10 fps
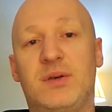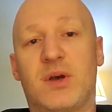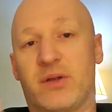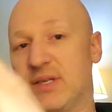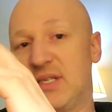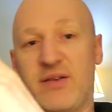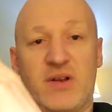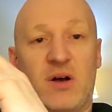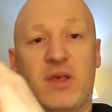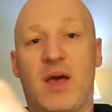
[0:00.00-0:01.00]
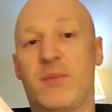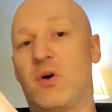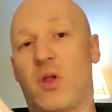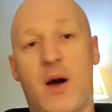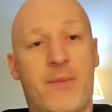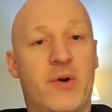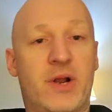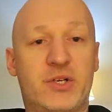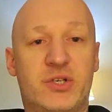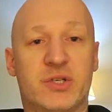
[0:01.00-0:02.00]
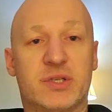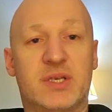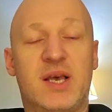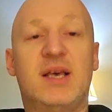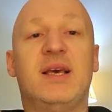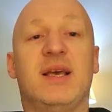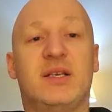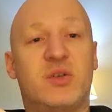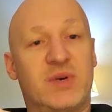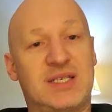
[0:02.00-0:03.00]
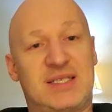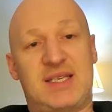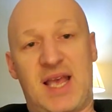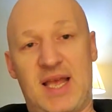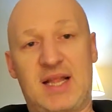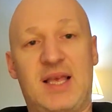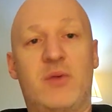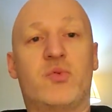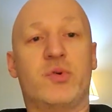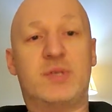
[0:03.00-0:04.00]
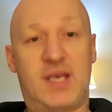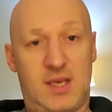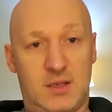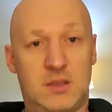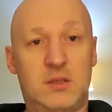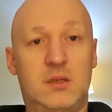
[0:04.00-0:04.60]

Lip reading: or the 7 alchemical operations into a daily routine,